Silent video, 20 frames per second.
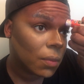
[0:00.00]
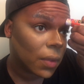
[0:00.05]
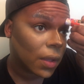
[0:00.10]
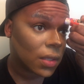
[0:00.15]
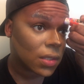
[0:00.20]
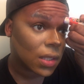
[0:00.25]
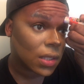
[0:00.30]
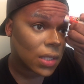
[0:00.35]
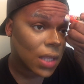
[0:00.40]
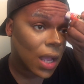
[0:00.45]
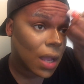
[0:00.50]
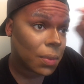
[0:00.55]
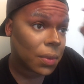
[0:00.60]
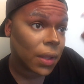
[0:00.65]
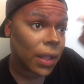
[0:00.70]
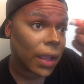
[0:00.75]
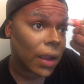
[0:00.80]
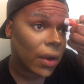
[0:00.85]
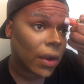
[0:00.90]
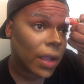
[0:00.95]
because the
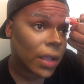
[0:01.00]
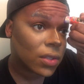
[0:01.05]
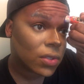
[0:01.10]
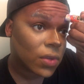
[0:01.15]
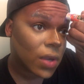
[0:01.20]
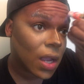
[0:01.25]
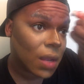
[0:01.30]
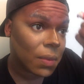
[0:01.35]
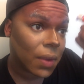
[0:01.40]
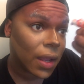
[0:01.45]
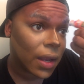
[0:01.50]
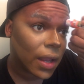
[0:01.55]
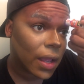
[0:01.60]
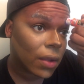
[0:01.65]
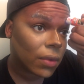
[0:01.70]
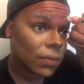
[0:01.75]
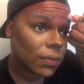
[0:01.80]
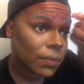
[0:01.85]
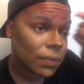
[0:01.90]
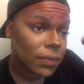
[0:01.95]
top layer has dried by
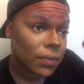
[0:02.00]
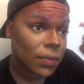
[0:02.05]
now.